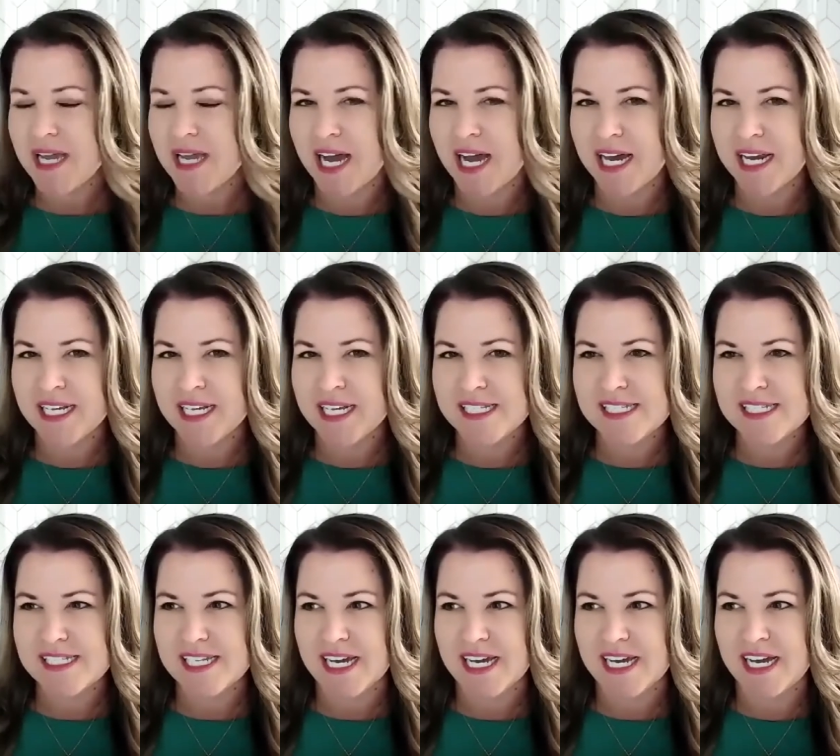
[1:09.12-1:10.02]

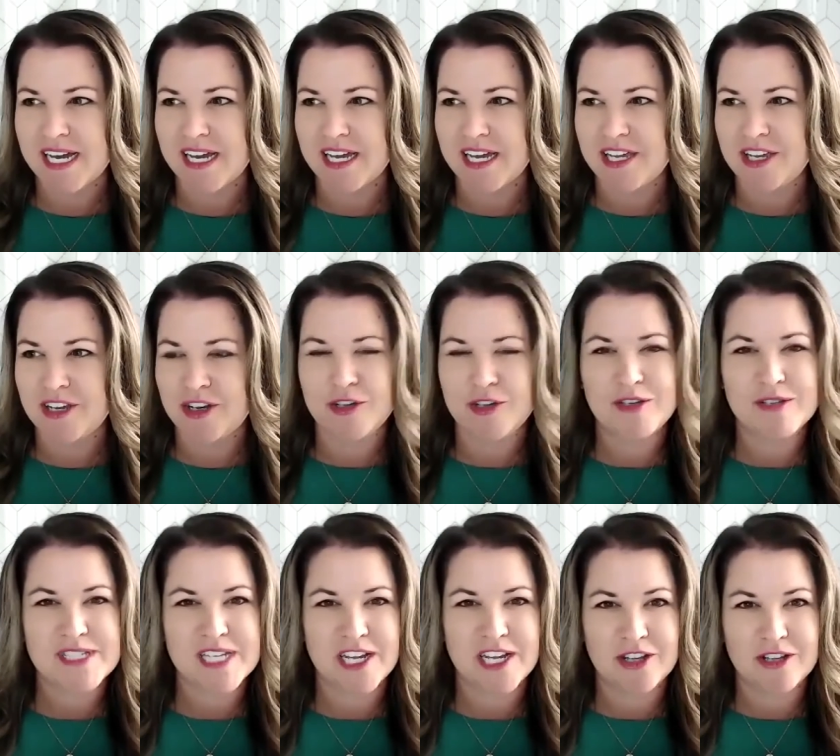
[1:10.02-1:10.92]
honest, you
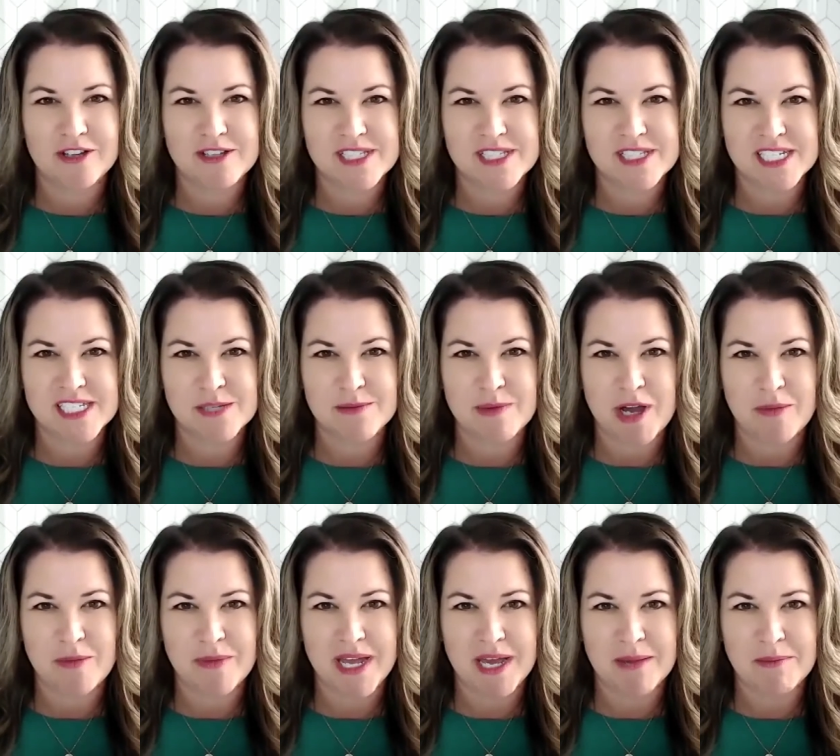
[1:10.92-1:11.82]
say all those things about
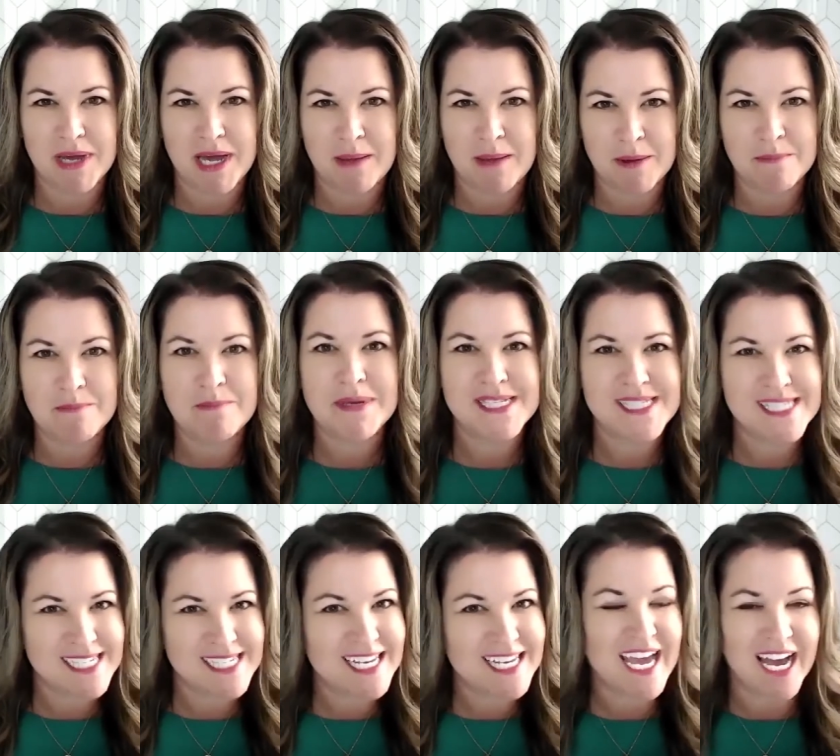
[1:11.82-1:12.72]
me. I'm a
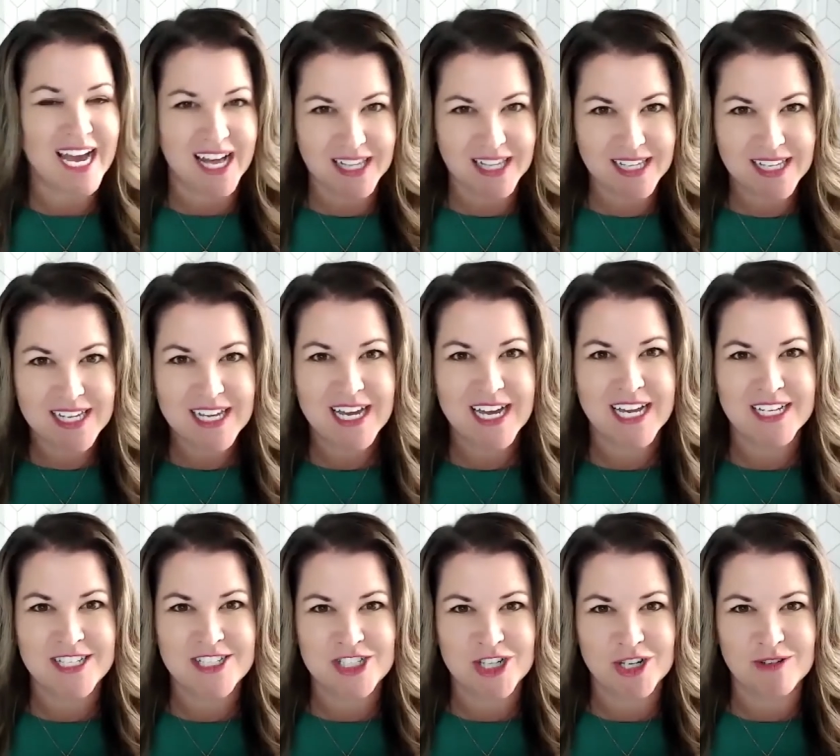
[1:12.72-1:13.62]
busy gal. I
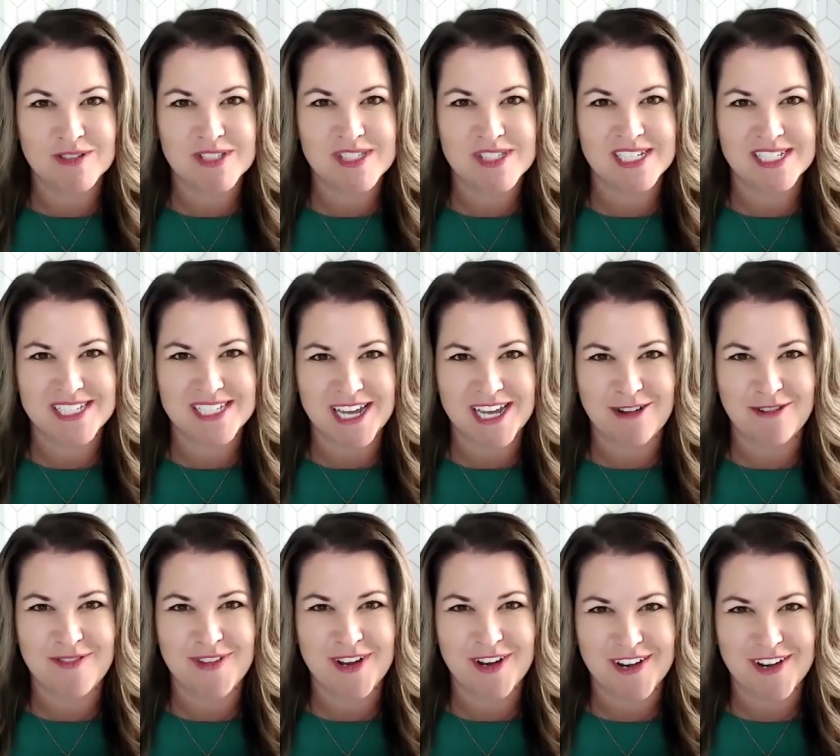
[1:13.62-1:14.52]
don't sit
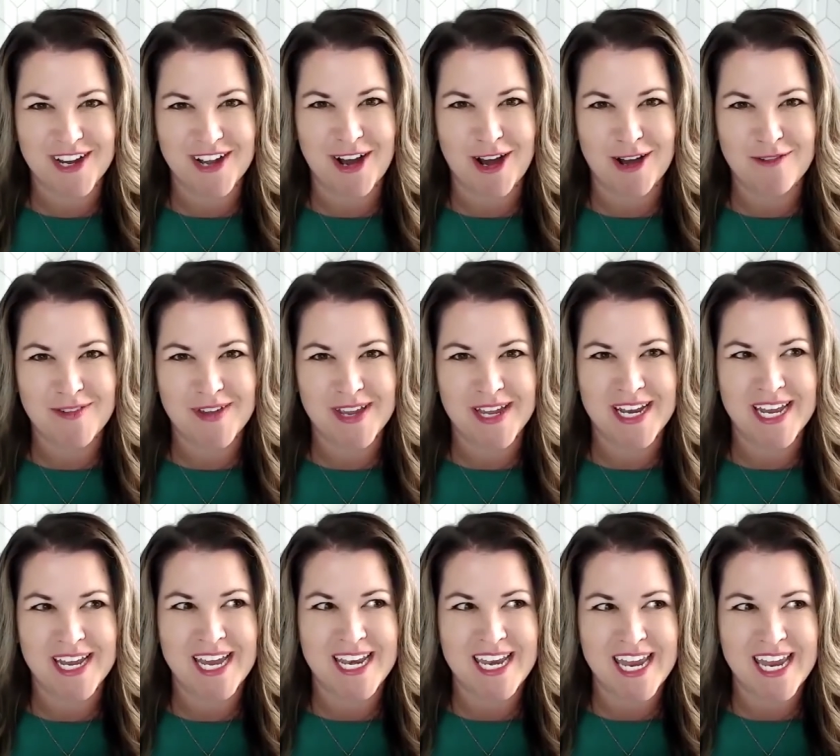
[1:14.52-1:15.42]
down very often,
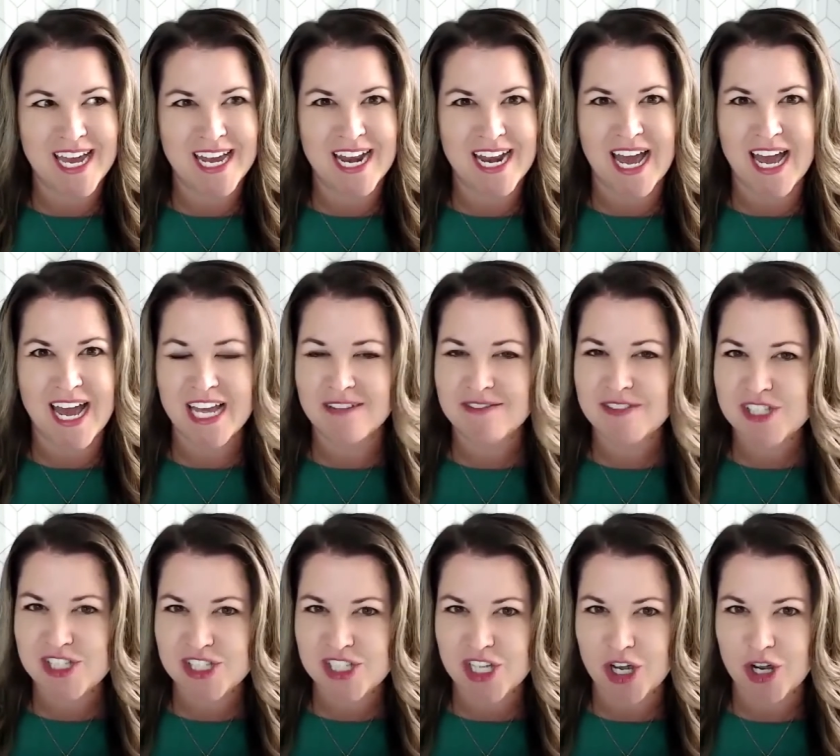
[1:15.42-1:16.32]
and yet I have
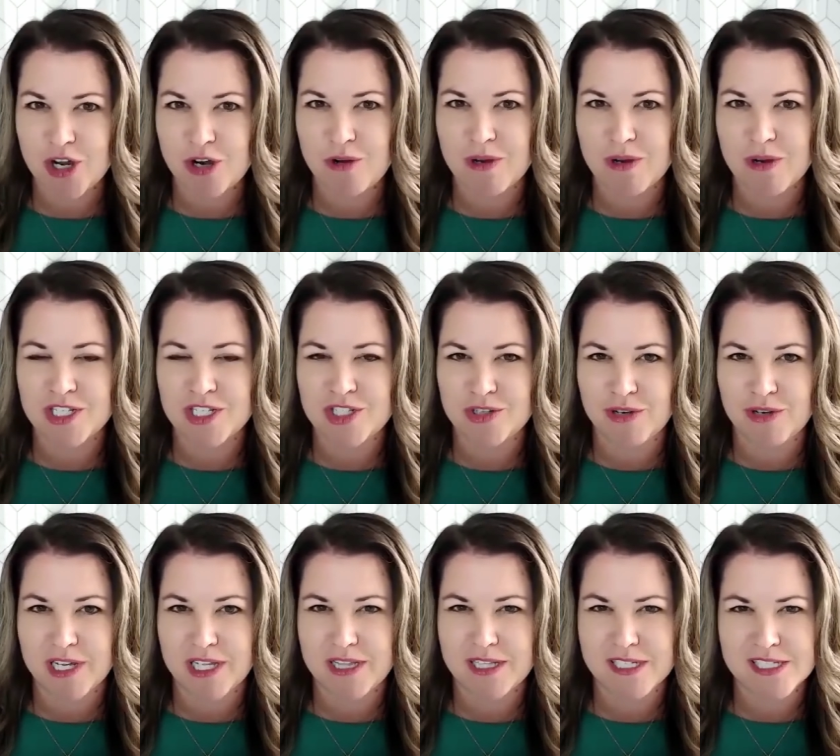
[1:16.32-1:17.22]
so
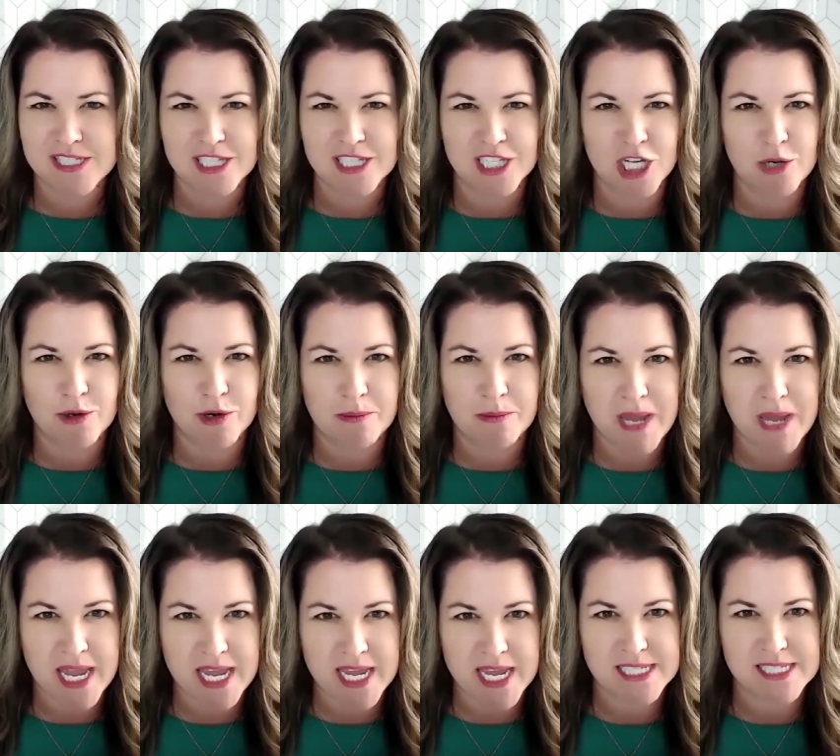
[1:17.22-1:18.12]
enjoyed this slower
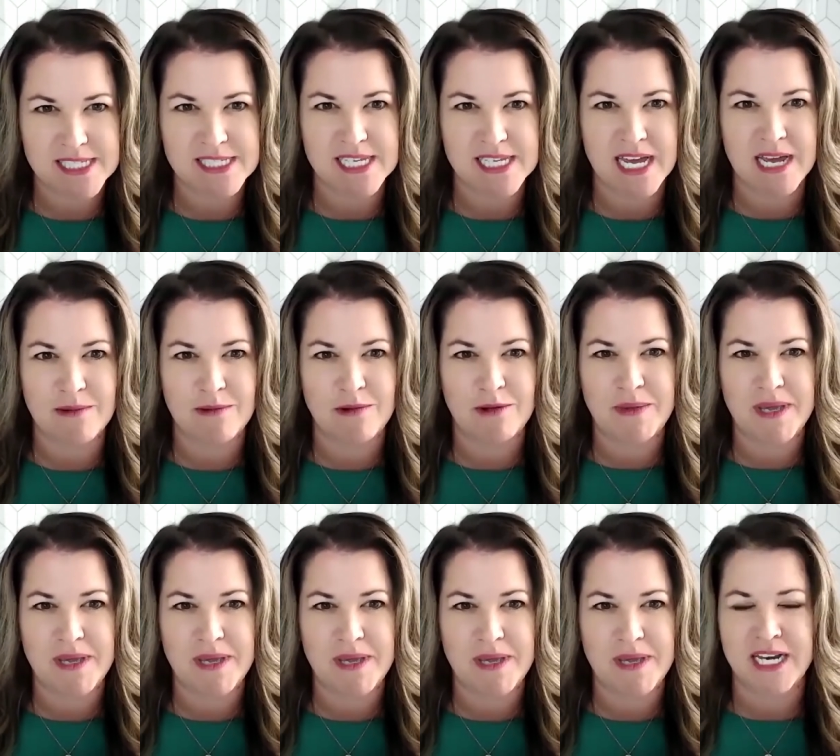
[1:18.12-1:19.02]
pace. I will
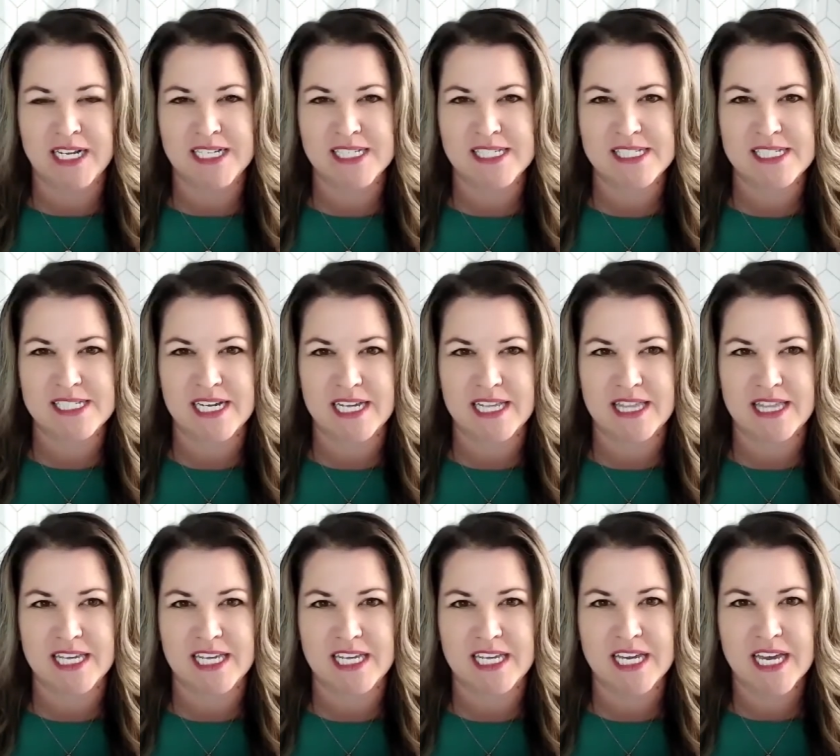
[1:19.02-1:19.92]
be honest. I
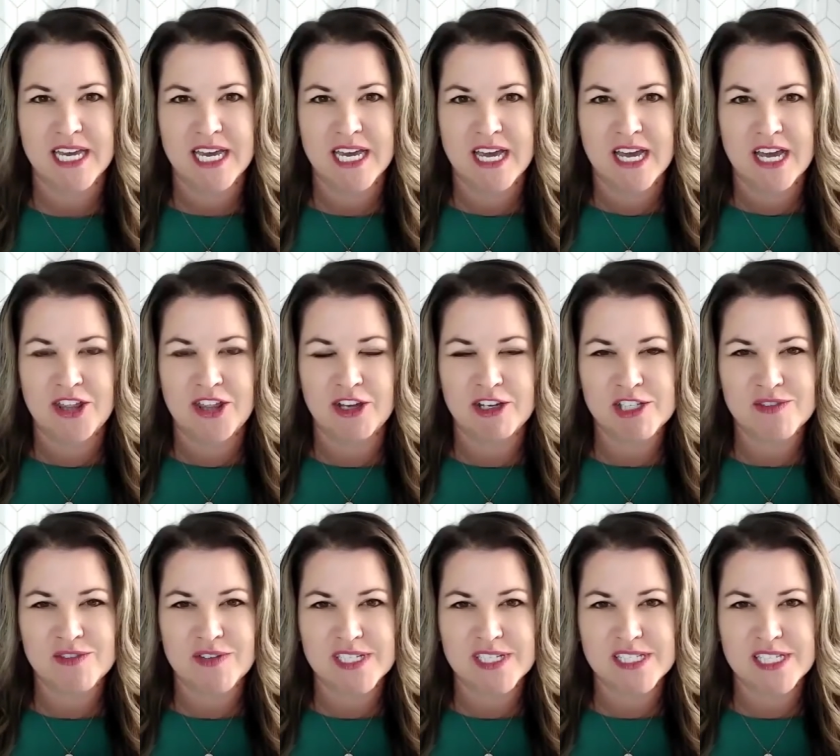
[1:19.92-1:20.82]
think those
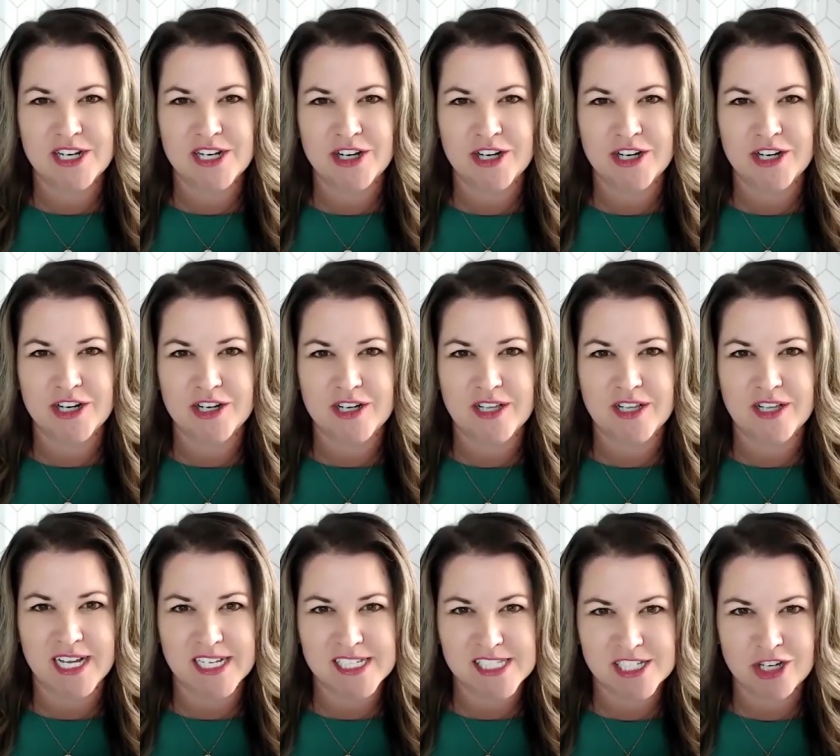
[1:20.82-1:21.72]
of us that are
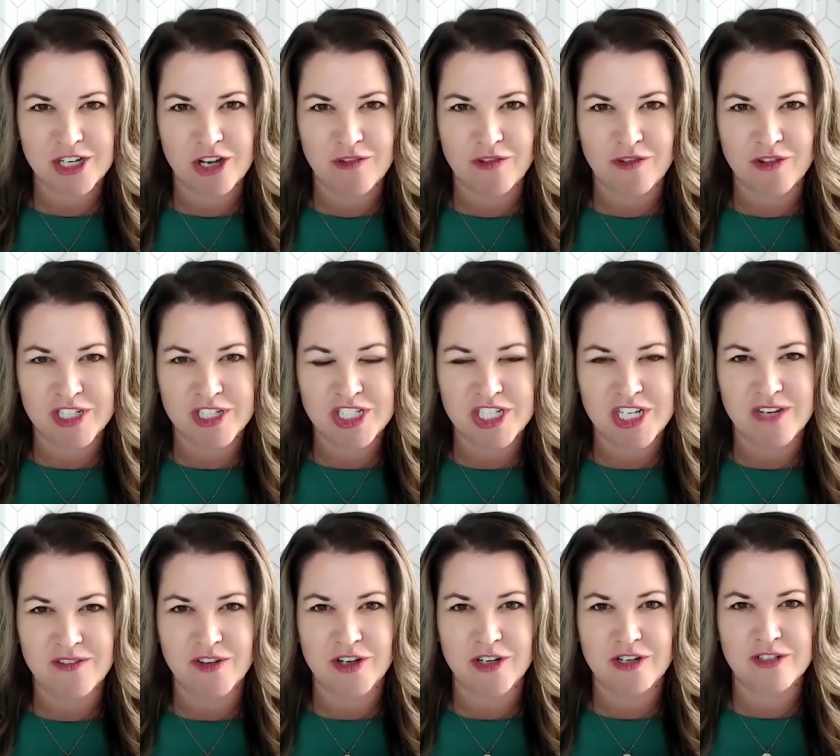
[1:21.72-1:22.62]
classic
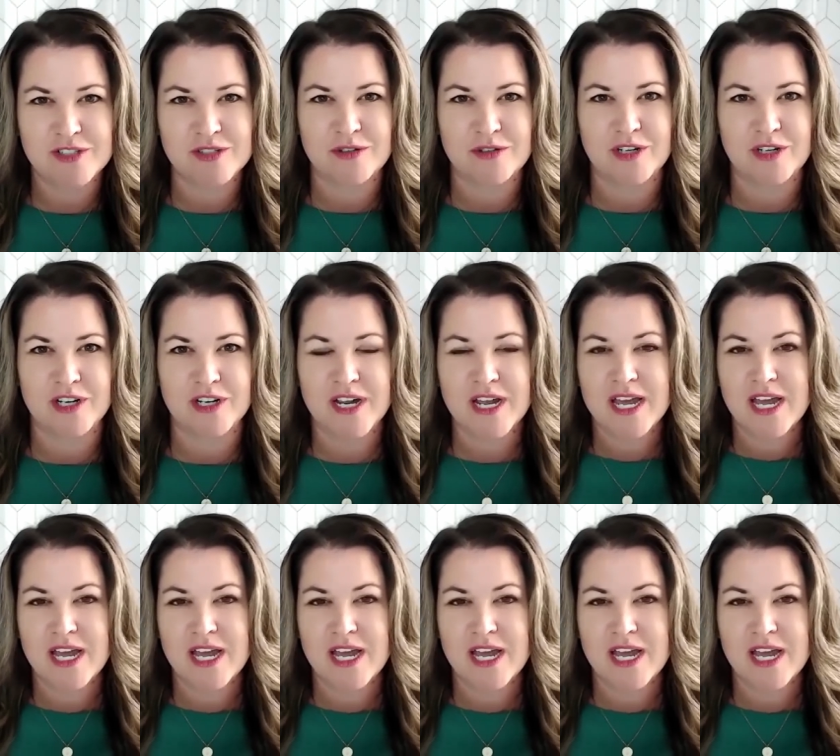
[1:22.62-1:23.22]
overachievers or